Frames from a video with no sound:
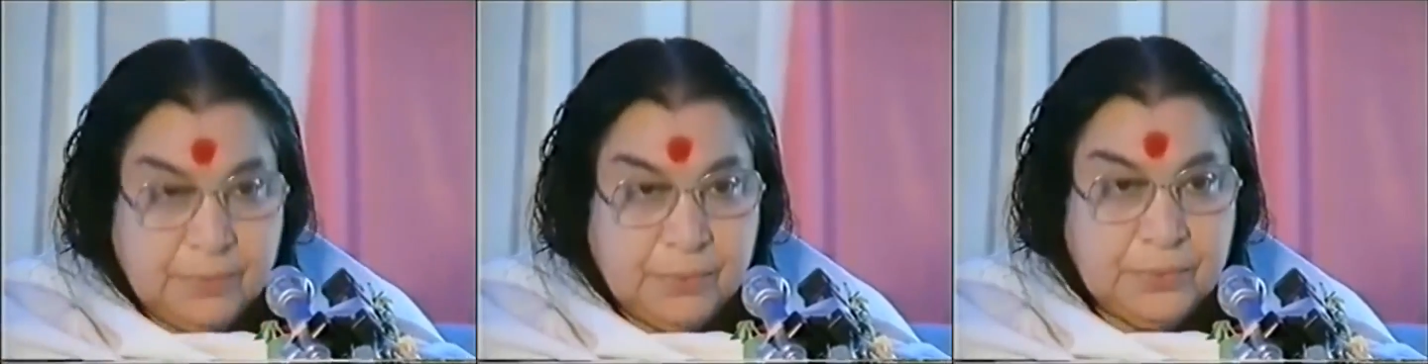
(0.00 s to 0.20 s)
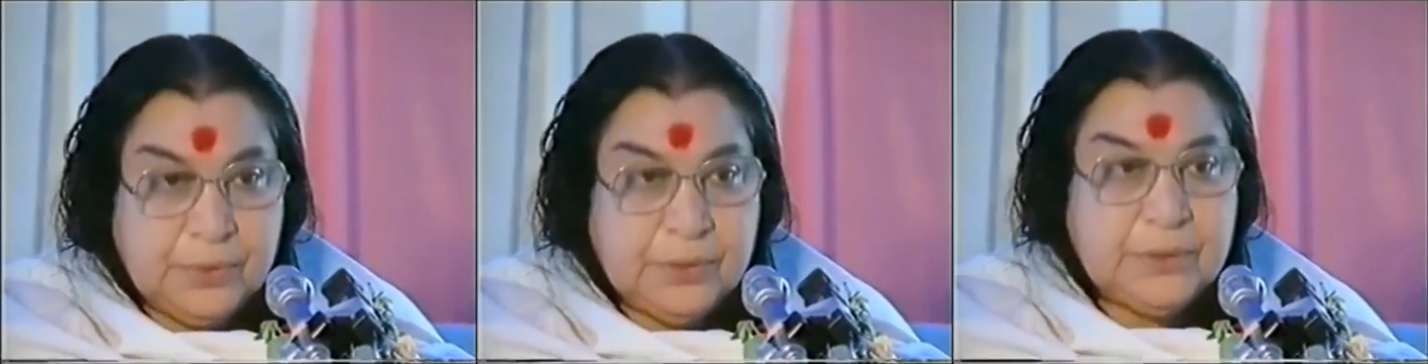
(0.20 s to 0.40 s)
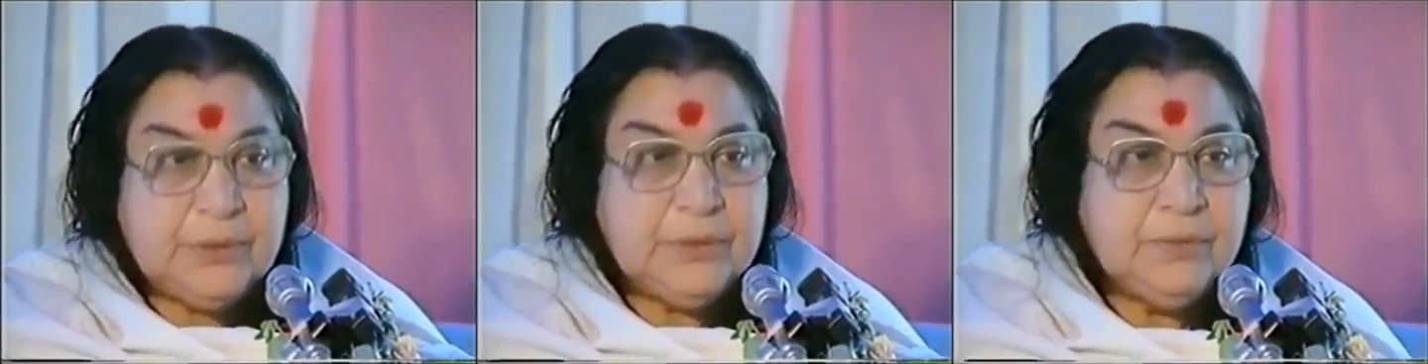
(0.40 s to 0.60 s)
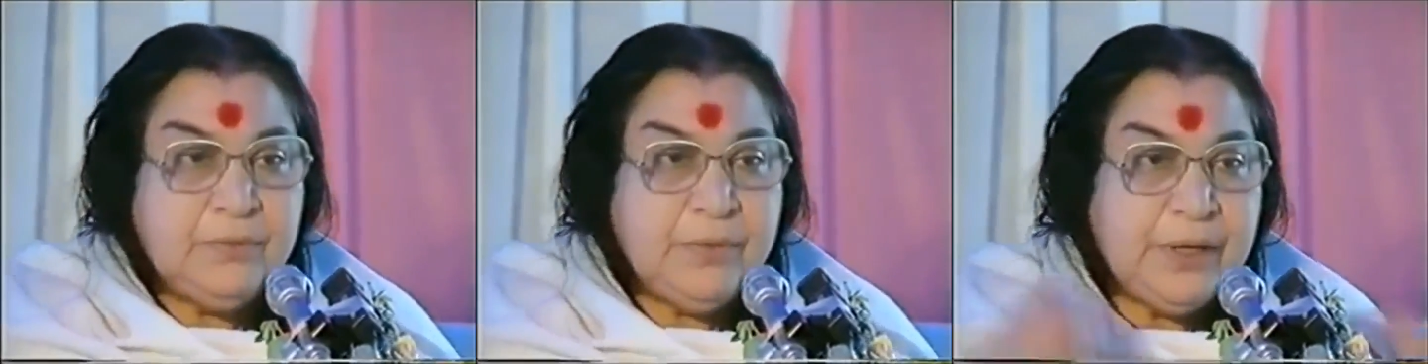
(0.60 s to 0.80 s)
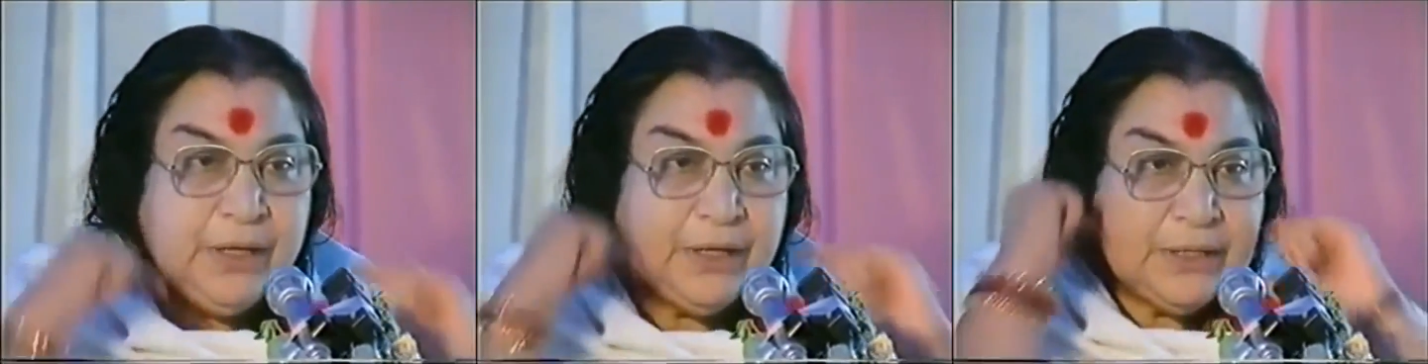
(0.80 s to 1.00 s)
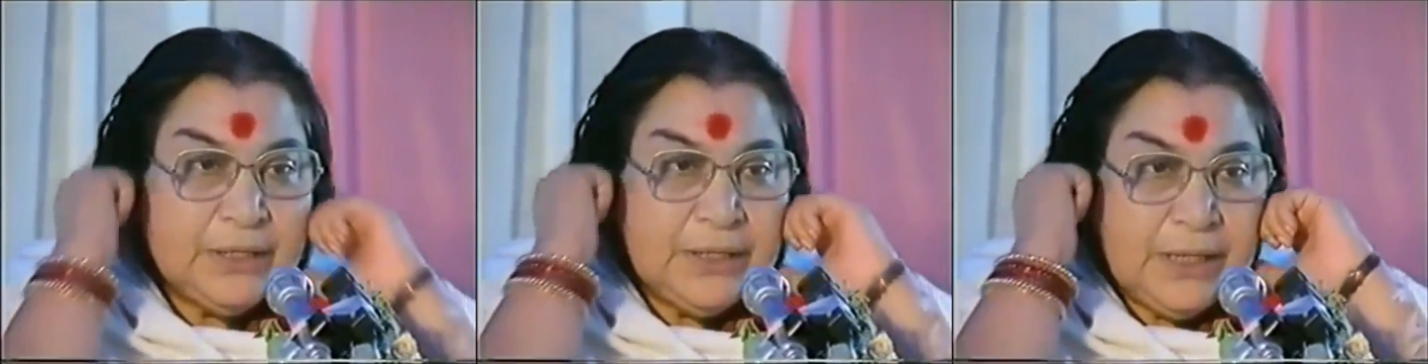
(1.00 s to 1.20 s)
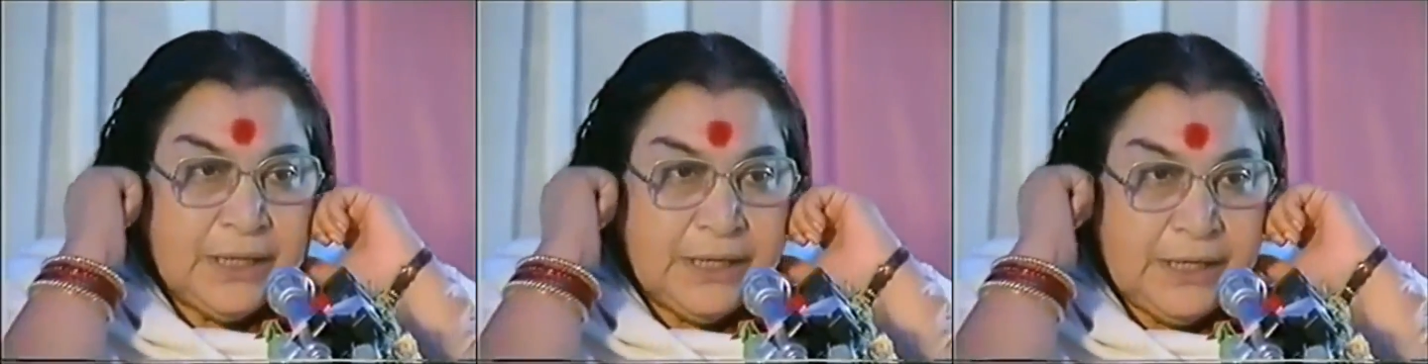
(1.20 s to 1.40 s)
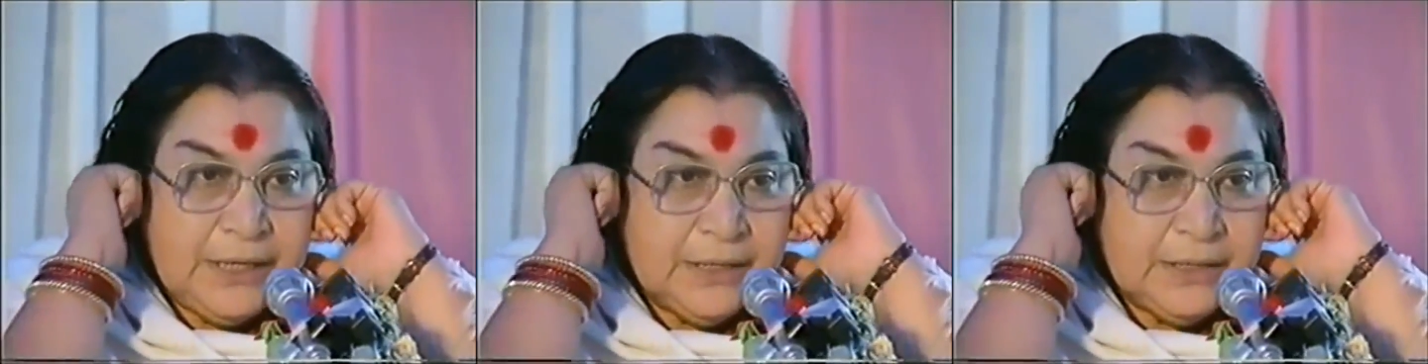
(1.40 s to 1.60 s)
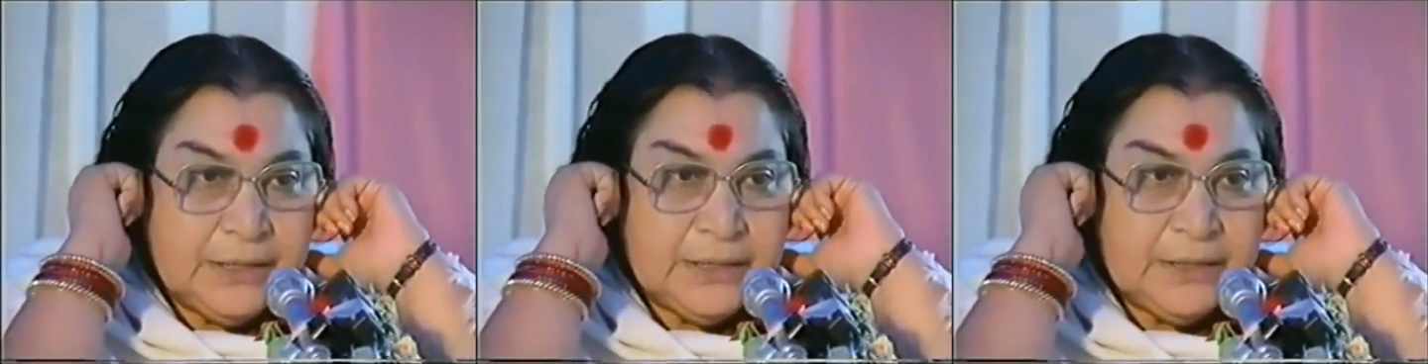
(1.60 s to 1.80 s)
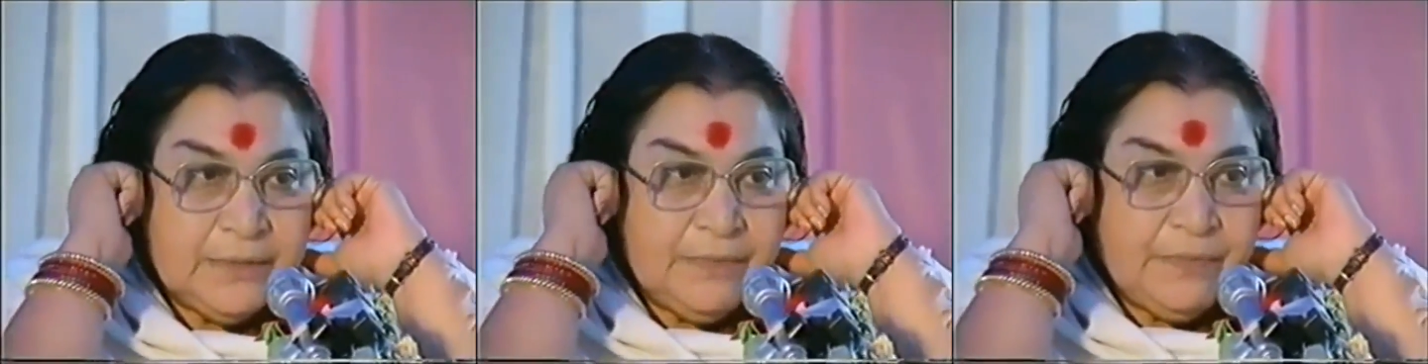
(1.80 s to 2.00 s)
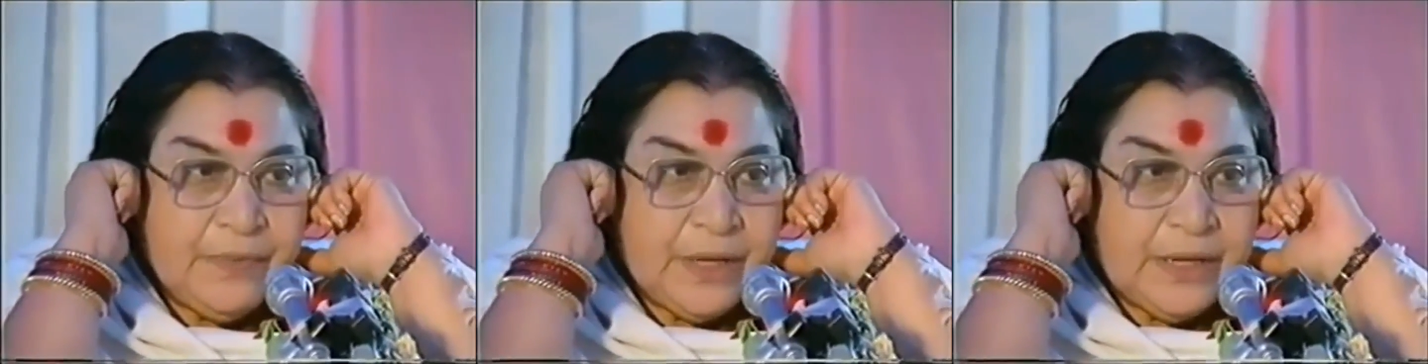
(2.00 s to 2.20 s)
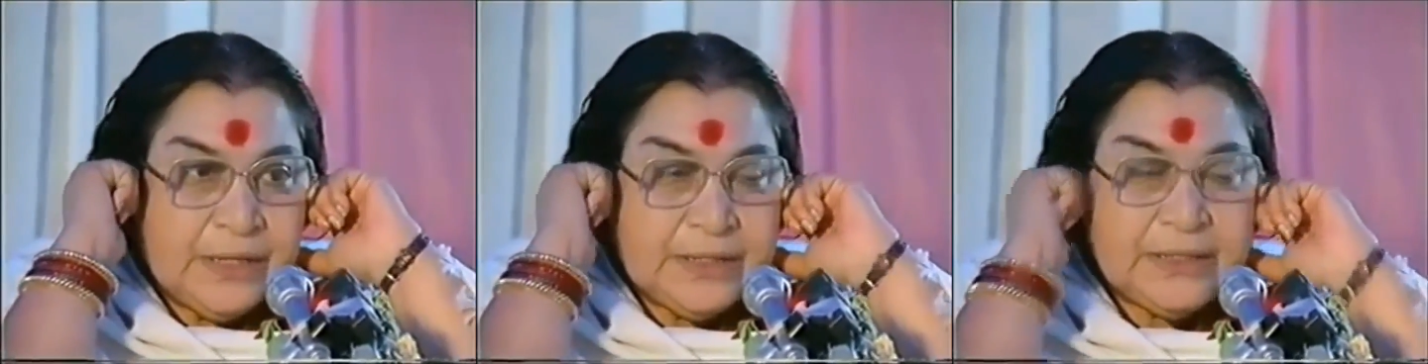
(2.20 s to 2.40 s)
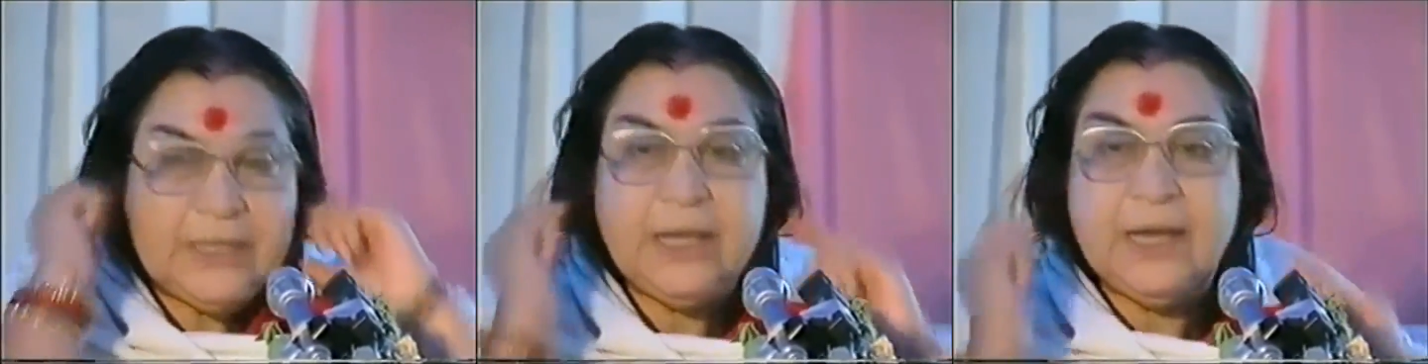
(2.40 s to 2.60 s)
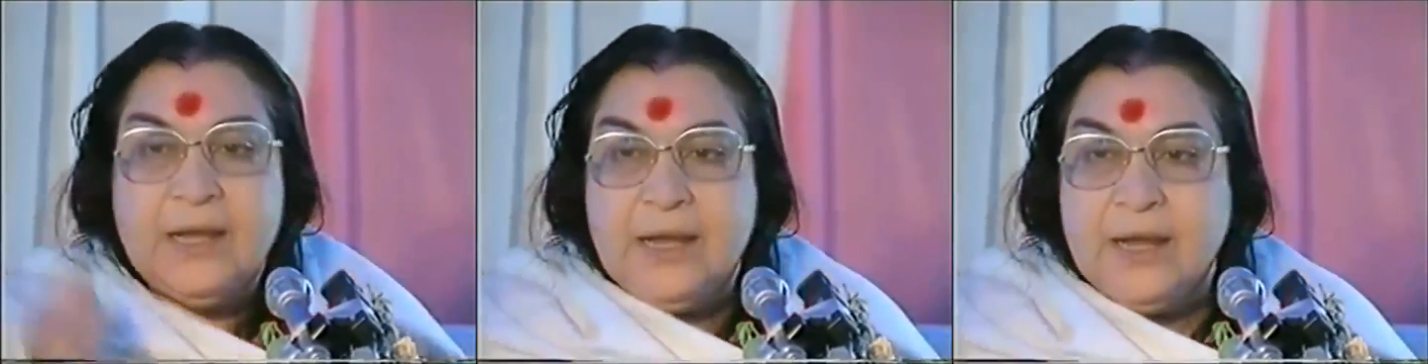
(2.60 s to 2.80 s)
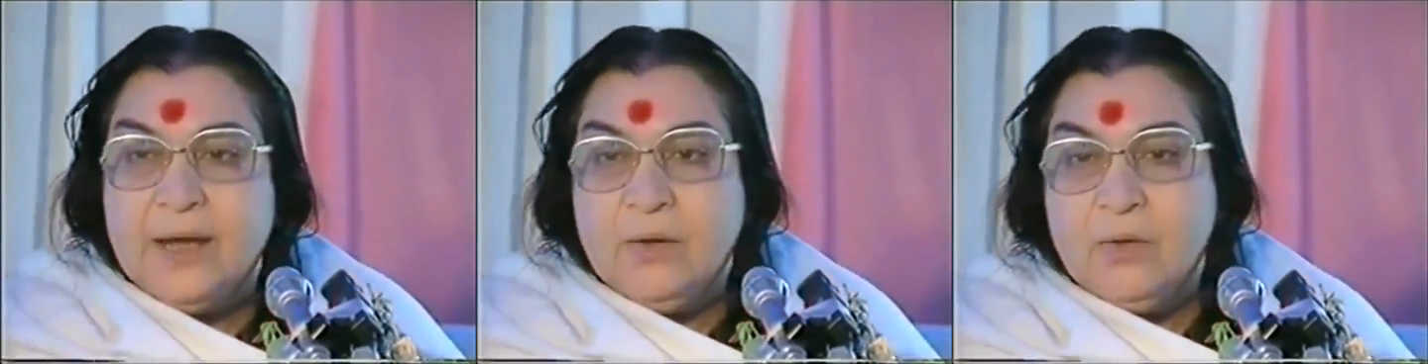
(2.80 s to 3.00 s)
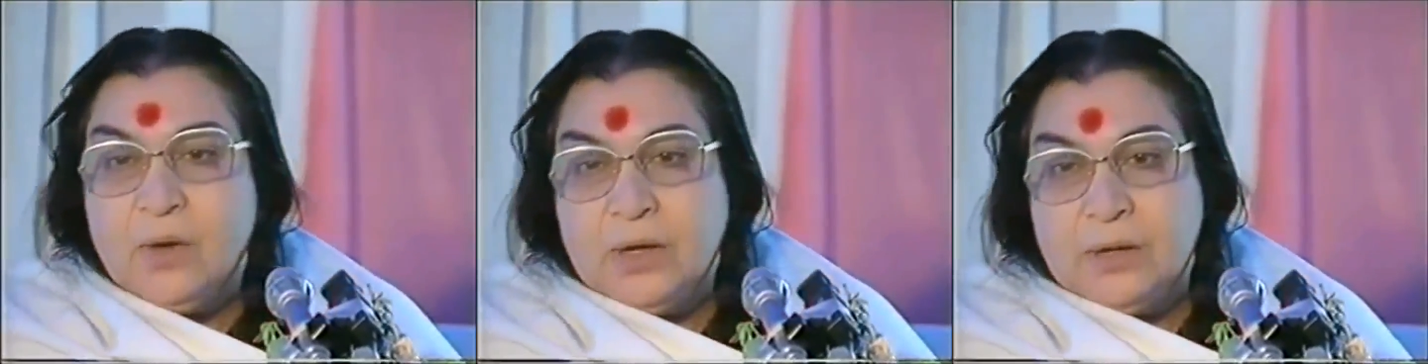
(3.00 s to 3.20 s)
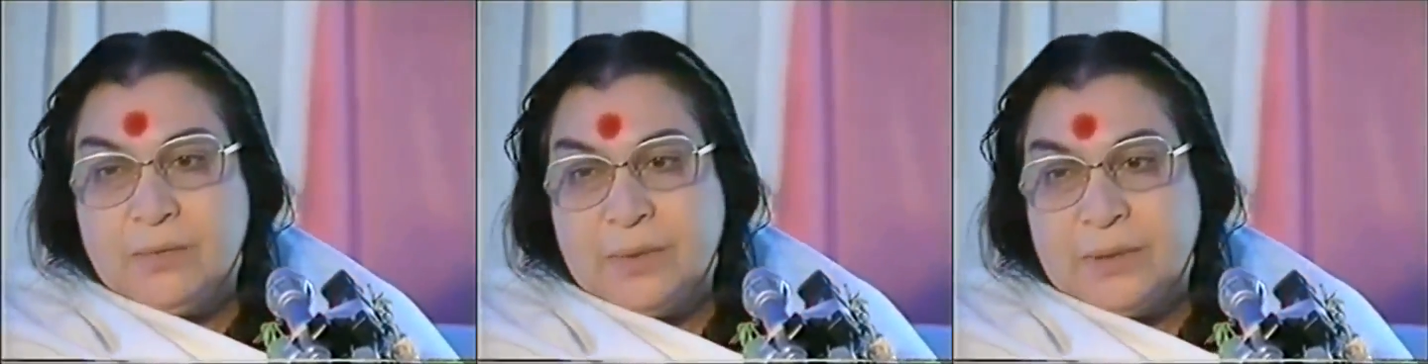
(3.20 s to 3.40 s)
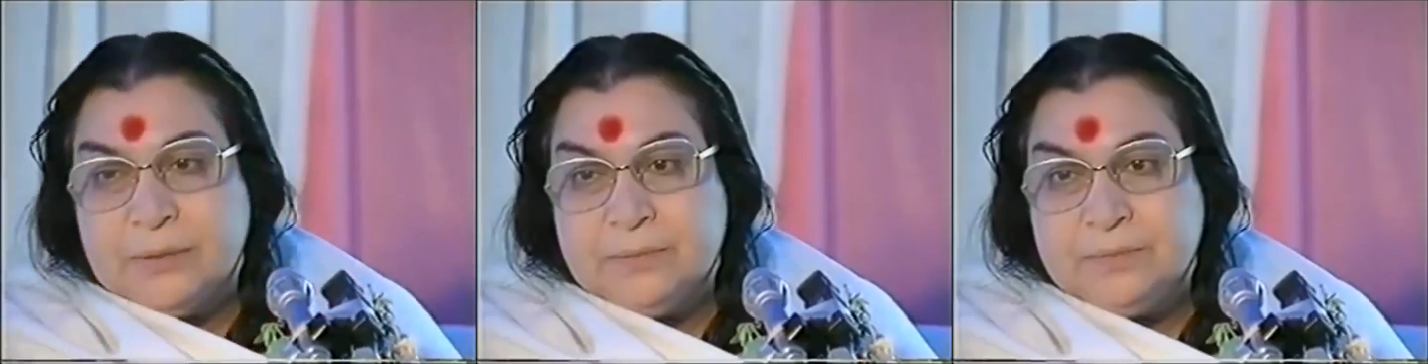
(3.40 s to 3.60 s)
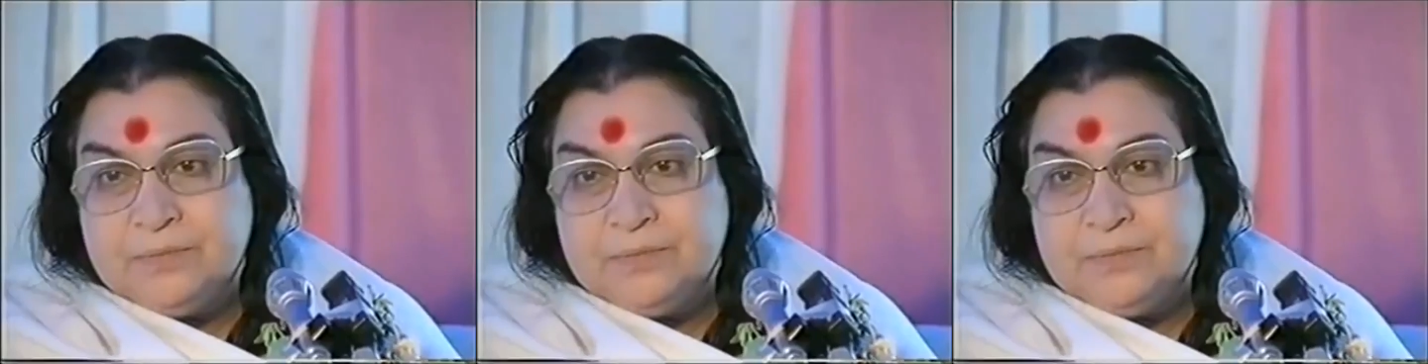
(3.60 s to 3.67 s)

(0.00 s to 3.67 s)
put fingers in their ears and say Allahu Akbar.